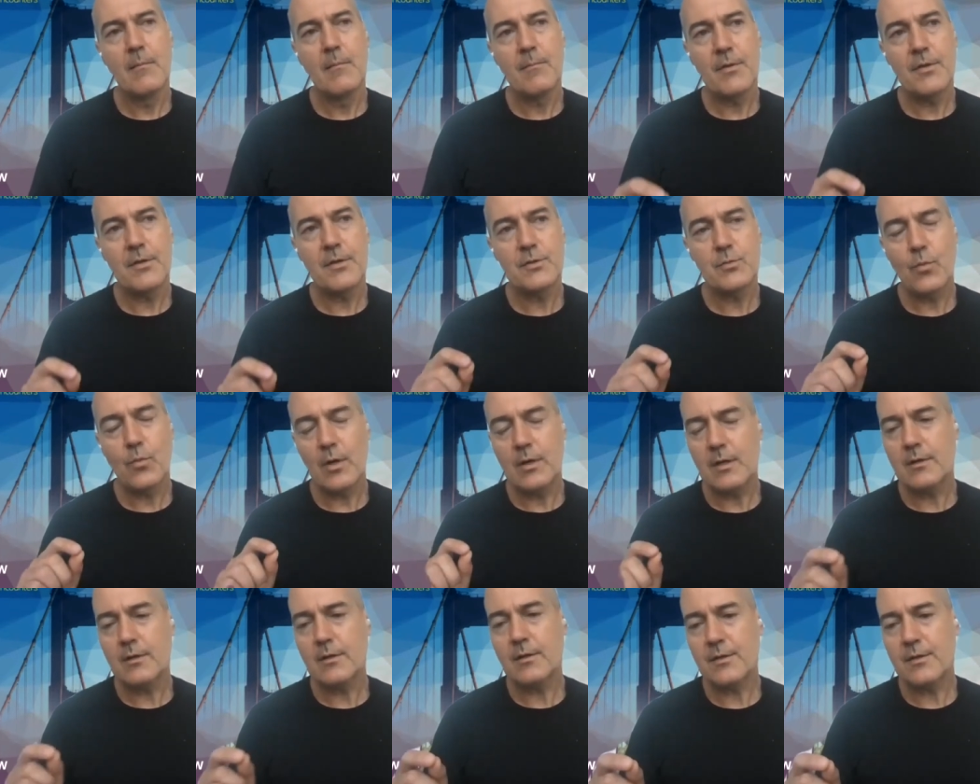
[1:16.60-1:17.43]
But there's
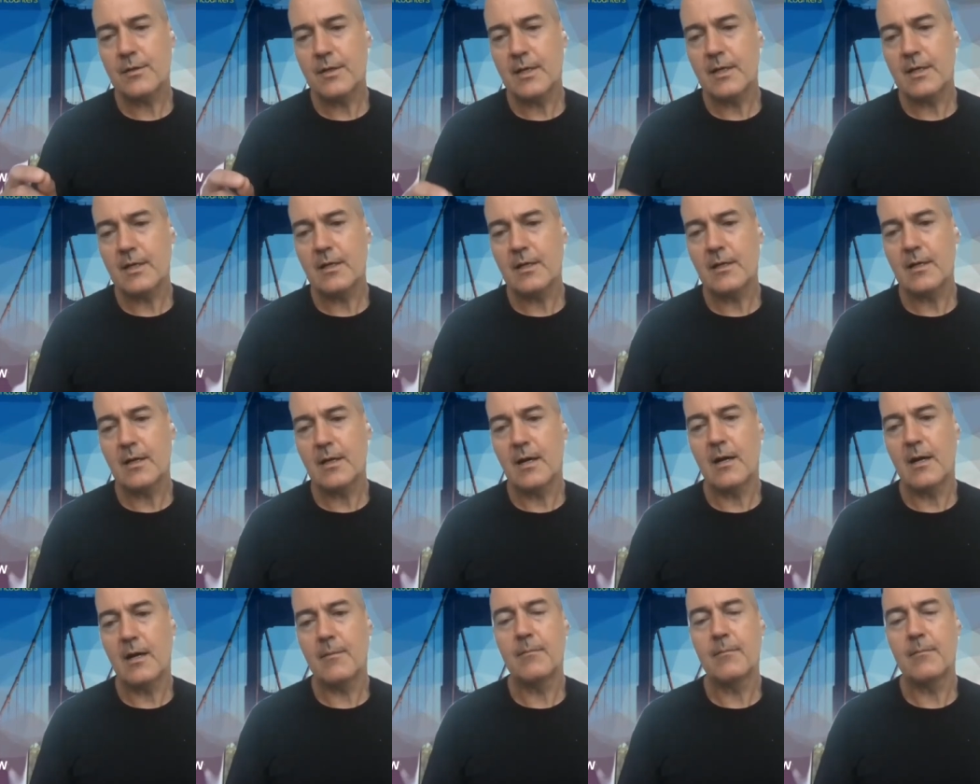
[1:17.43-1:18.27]
one other thing
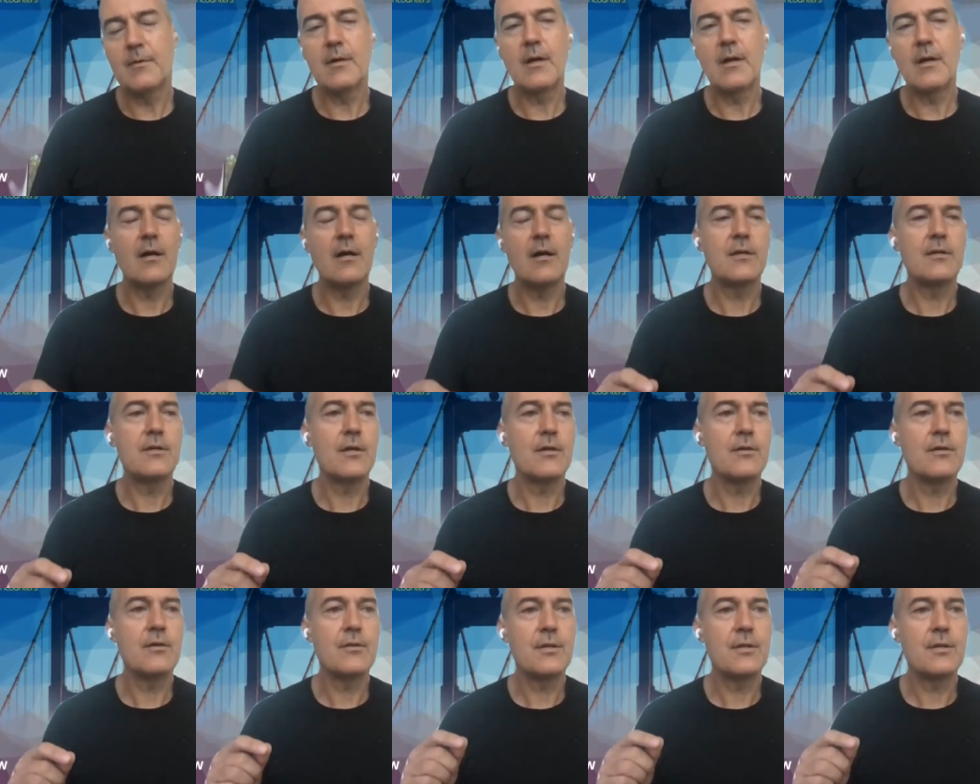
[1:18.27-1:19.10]
um, uh,
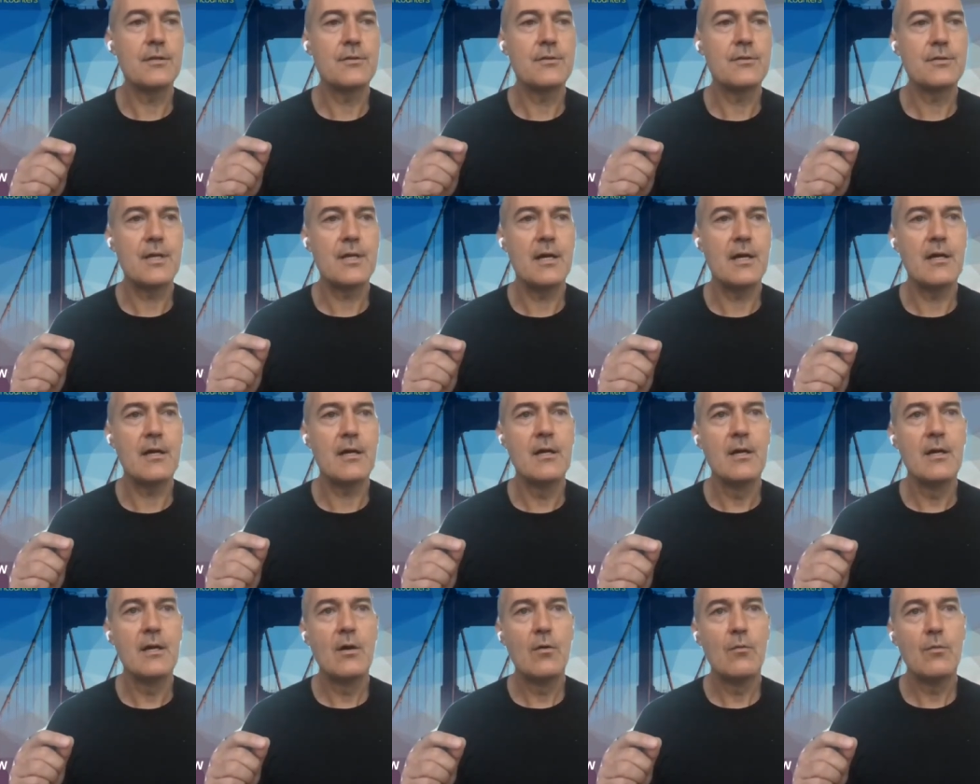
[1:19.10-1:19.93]
you know that uh,
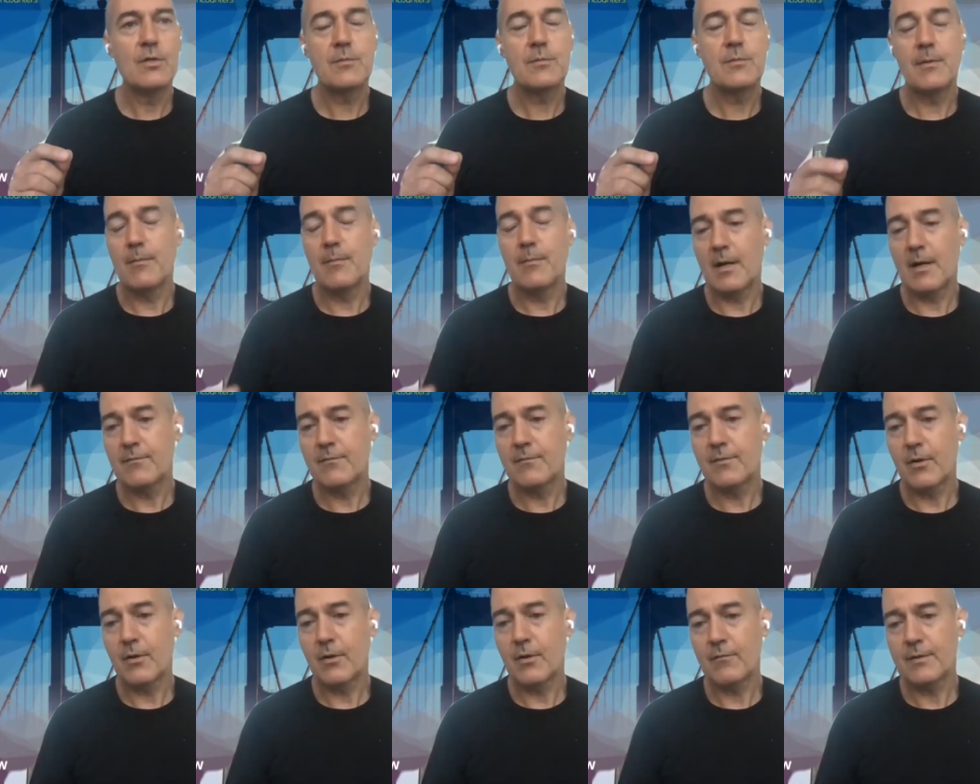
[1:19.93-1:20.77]
we should be
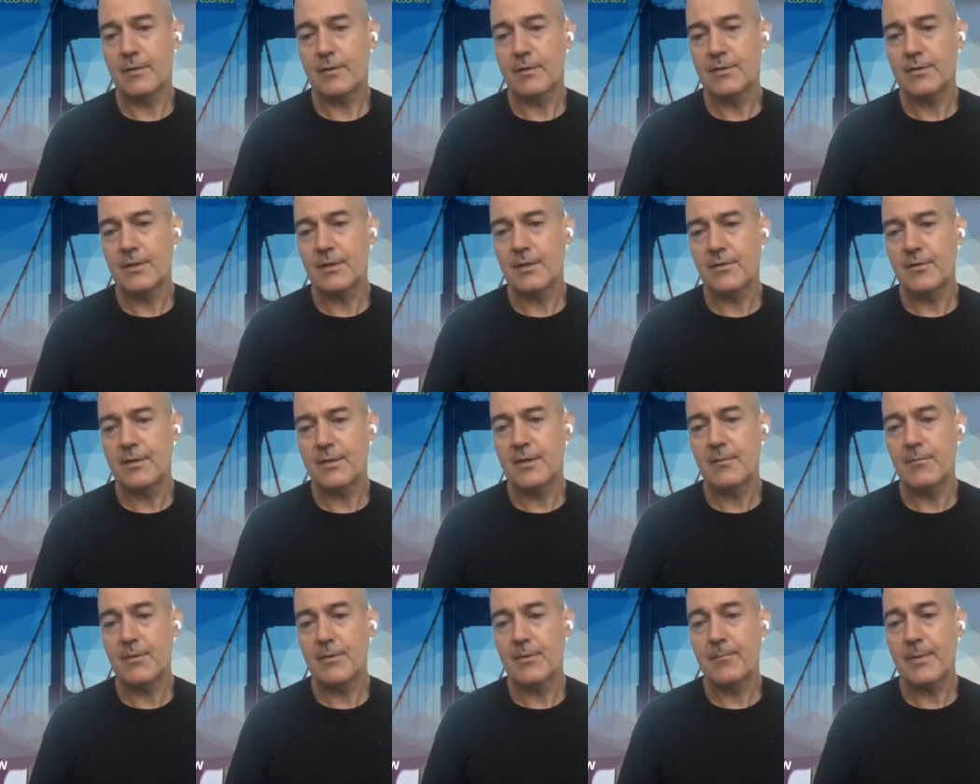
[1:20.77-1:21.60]
mindful of is that
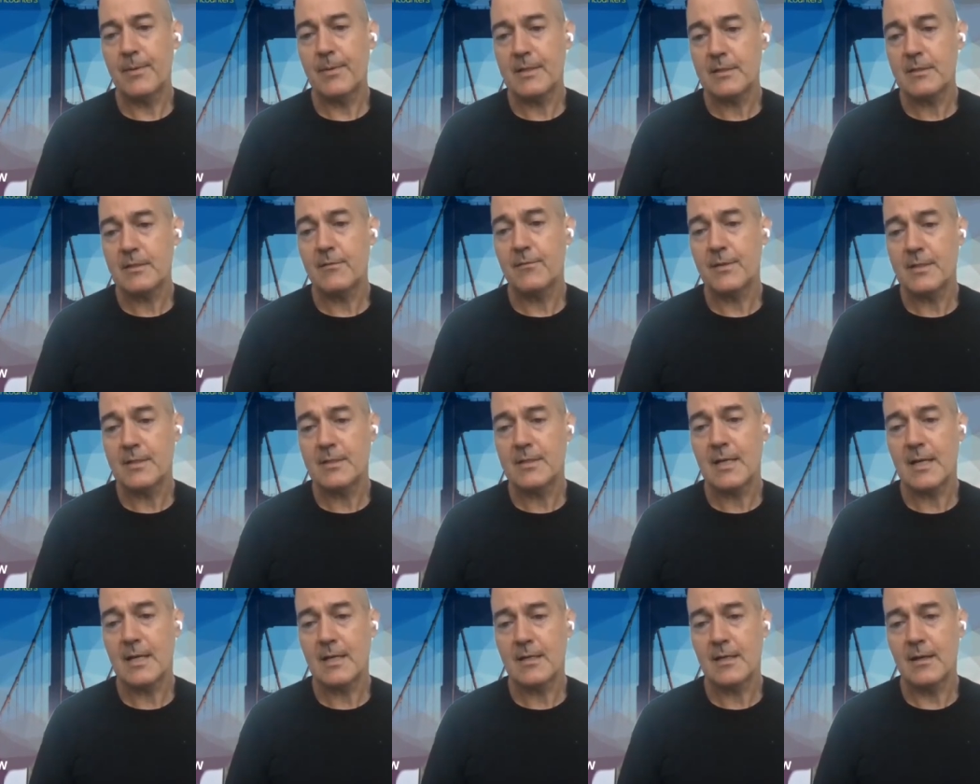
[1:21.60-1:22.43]
the, the best of
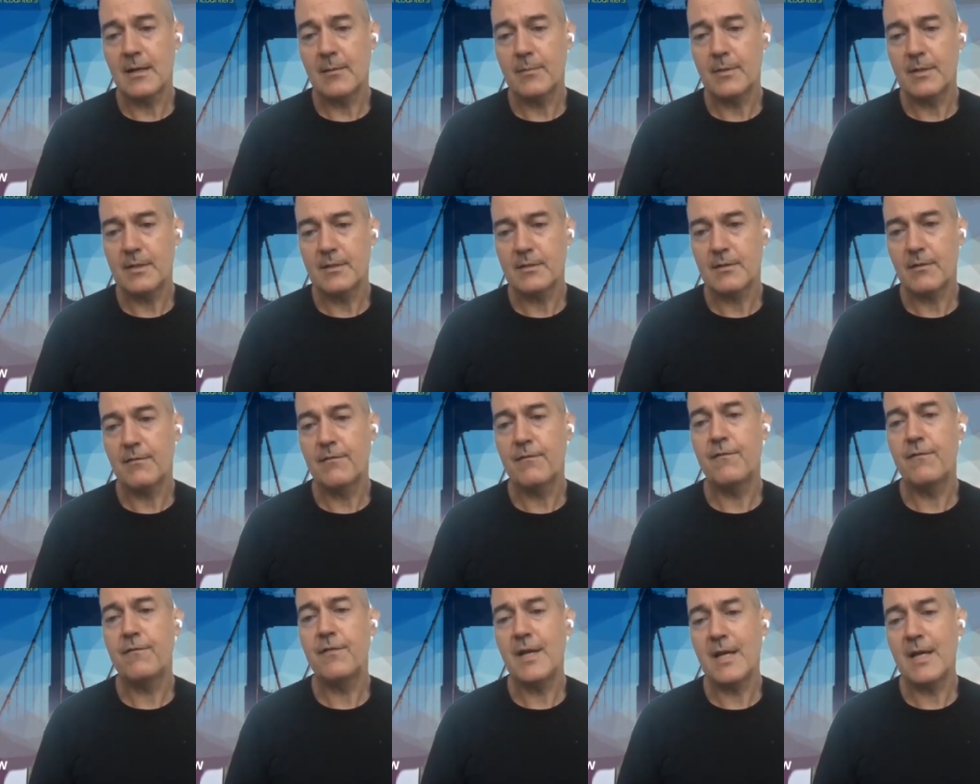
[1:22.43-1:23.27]
these tech companies are
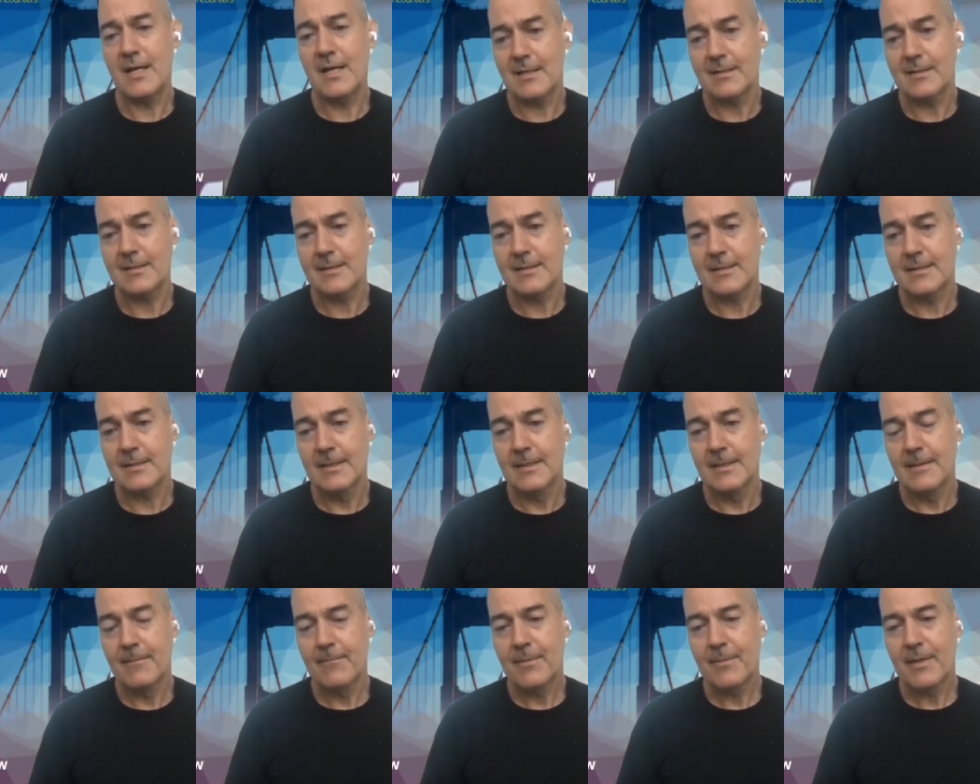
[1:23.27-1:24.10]
fearless,
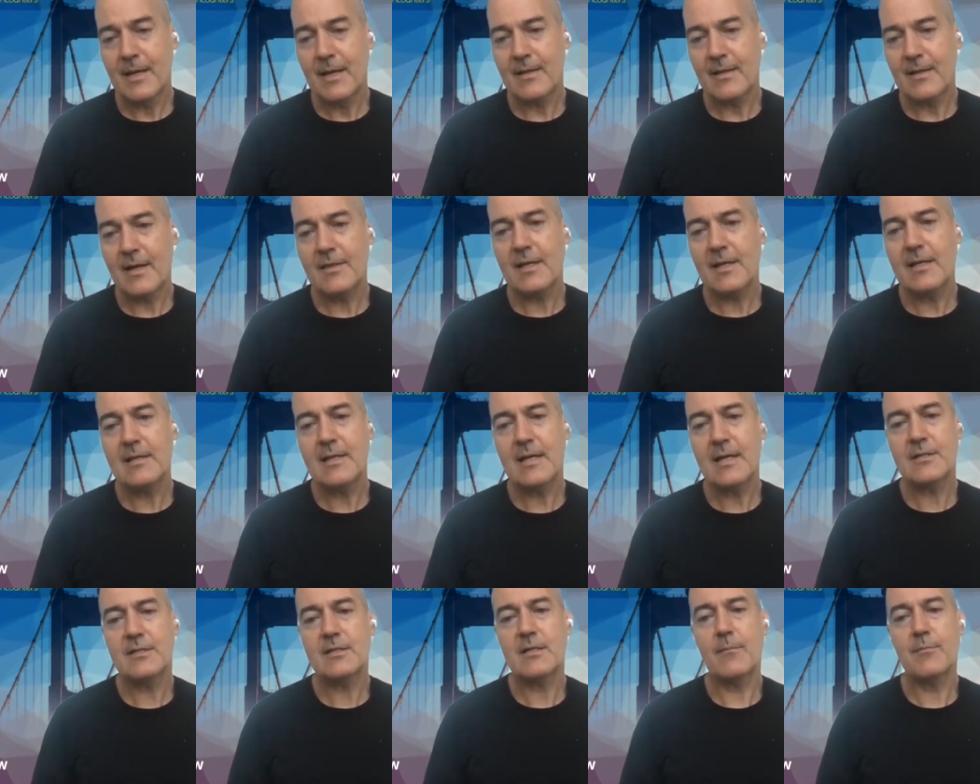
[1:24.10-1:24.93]
and I think
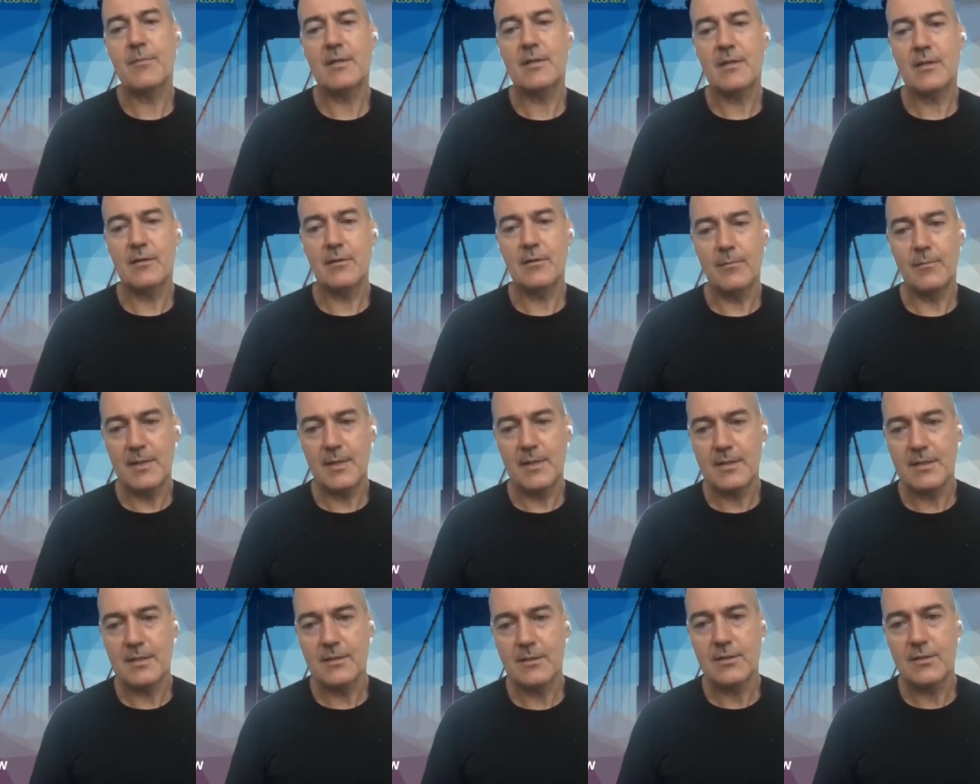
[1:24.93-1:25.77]
that's something that the
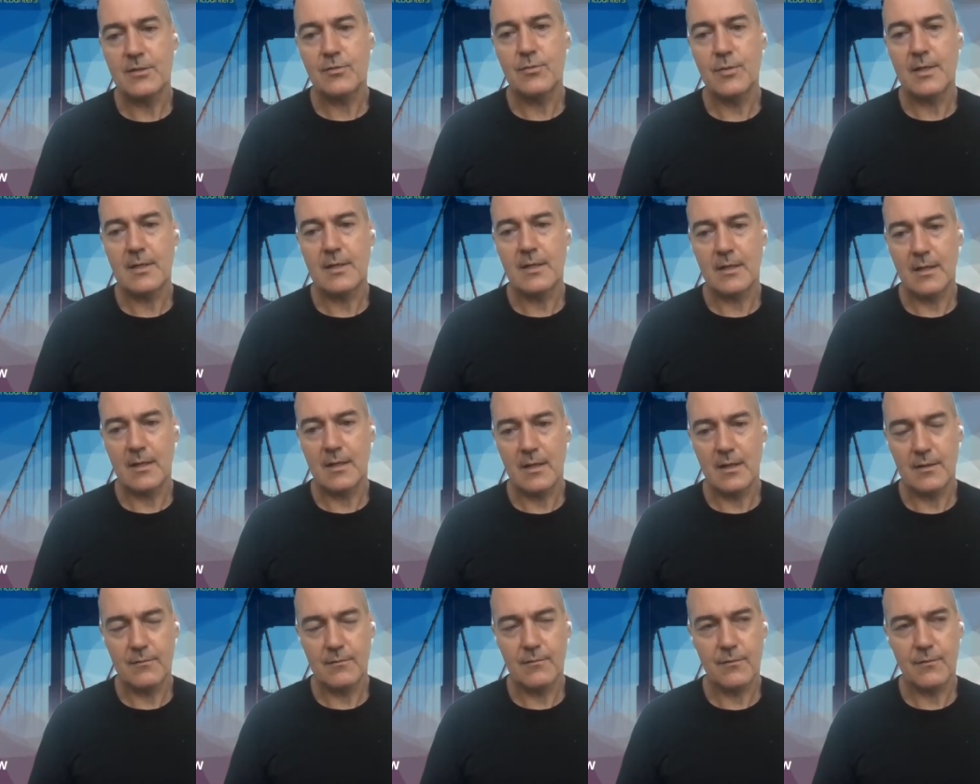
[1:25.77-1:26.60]
media industry can
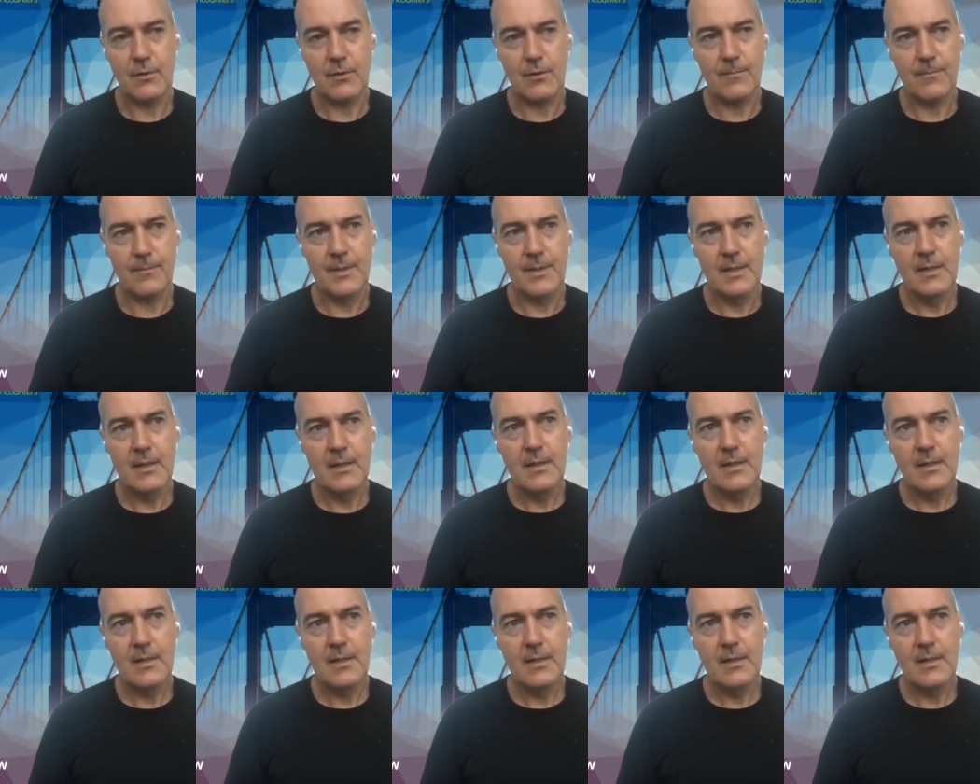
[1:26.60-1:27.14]
learn from.